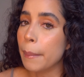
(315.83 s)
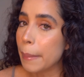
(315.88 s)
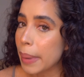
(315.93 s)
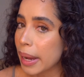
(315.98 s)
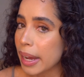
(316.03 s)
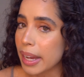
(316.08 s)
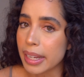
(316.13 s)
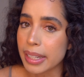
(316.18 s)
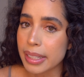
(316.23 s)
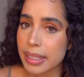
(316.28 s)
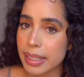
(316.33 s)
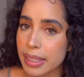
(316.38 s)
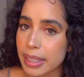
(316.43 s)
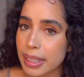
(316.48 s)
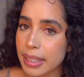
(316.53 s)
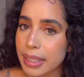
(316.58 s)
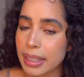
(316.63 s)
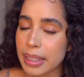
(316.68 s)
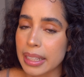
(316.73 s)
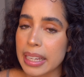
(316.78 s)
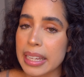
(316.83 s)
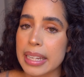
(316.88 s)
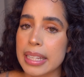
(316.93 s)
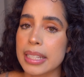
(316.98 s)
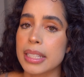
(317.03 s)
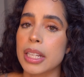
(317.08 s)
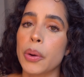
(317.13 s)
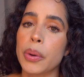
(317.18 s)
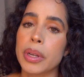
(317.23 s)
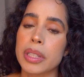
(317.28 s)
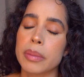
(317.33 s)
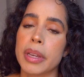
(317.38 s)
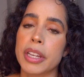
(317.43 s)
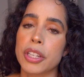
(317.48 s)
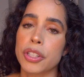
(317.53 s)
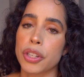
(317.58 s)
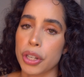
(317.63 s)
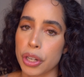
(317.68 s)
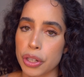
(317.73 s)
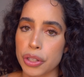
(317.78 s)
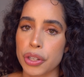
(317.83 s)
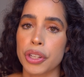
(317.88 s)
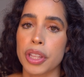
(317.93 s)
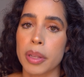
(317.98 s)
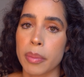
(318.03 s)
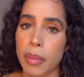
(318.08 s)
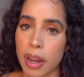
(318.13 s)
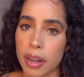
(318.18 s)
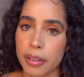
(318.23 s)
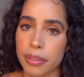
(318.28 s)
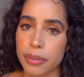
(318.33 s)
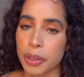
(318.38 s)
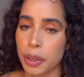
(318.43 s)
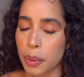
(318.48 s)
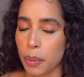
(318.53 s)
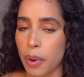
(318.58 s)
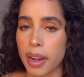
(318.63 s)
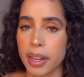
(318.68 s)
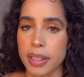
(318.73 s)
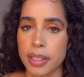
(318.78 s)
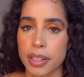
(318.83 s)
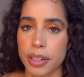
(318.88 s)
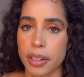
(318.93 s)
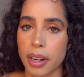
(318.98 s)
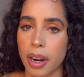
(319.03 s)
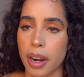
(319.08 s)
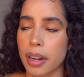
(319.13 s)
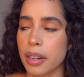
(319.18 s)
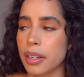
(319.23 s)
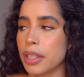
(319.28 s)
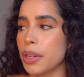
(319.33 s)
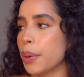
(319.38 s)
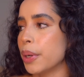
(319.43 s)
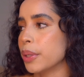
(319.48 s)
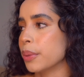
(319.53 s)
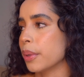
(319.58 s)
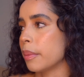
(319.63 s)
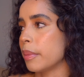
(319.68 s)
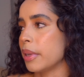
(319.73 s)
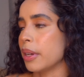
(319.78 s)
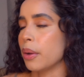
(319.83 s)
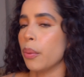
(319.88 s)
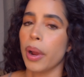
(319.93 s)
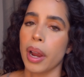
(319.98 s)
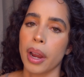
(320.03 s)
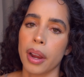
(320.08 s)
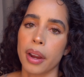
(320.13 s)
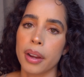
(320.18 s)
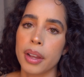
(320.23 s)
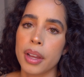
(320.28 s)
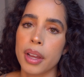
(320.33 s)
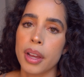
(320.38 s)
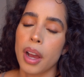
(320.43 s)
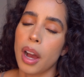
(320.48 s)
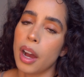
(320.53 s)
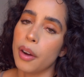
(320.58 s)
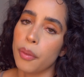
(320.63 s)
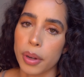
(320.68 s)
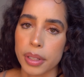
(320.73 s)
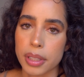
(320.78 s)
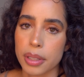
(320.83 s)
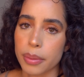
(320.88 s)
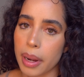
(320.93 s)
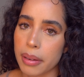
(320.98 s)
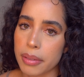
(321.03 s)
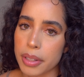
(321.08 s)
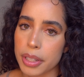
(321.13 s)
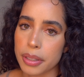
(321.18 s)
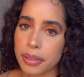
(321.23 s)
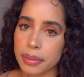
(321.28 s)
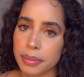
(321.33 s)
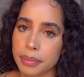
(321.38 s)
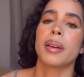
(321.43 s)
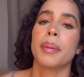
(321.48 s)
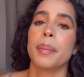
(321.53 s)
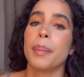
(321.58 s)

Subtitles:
But ladies, always make sure you turn them off when you're walking to your car. You always want to be aware of what's around you.